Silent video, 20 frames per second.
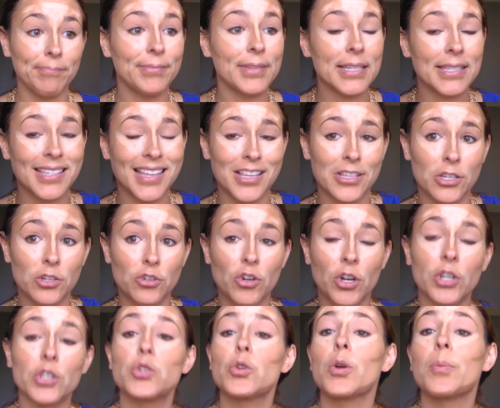this isn't
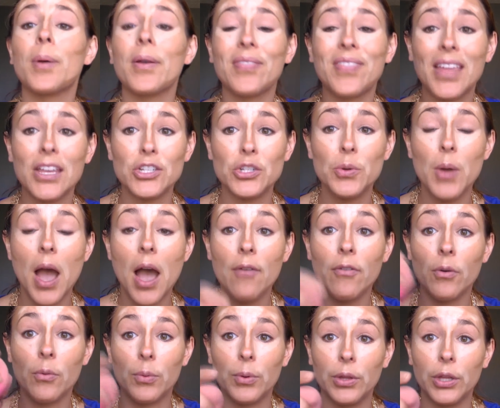Drugstore, but they do have
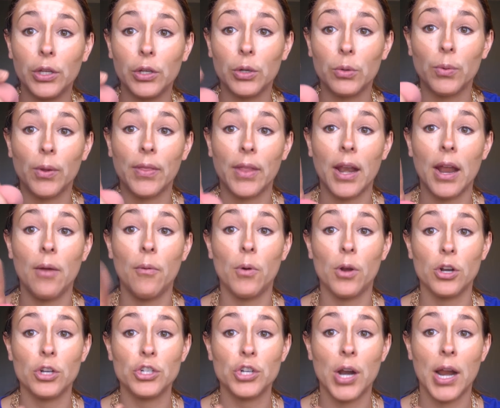a really good one that I
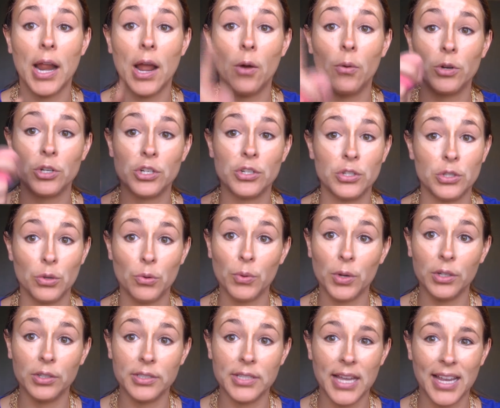want to try out, which is the
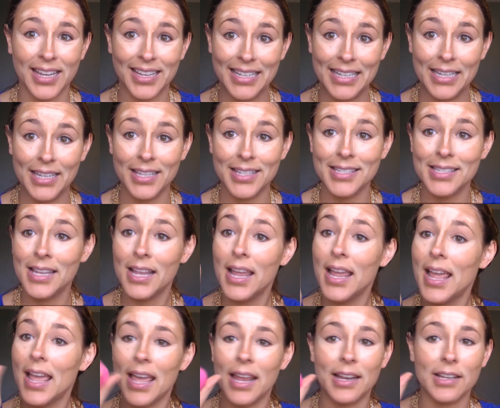Real Techniques,
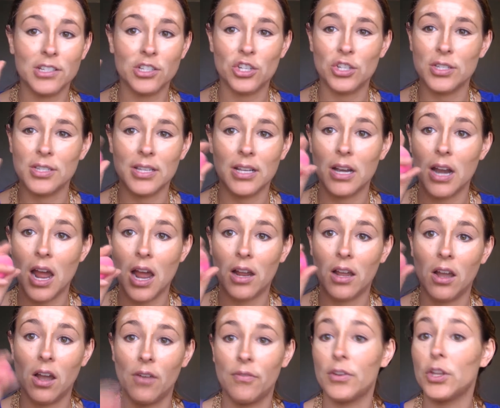and it's just the
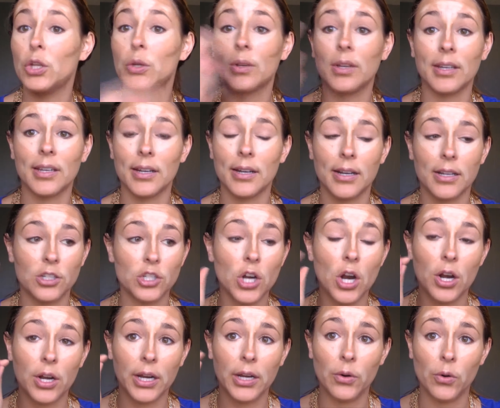knockoff, and you can get it at
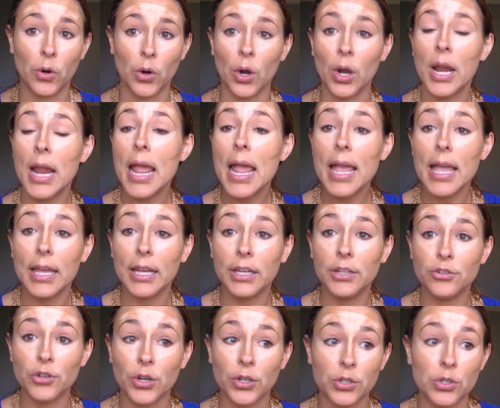Target or any
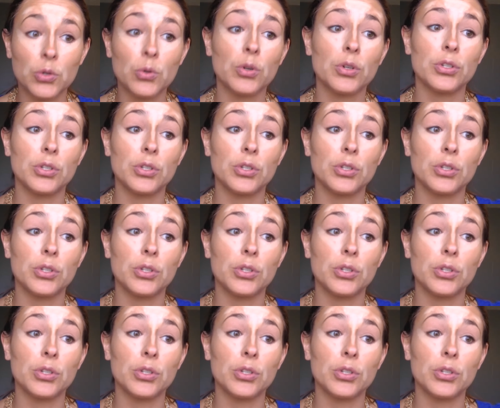drugstore.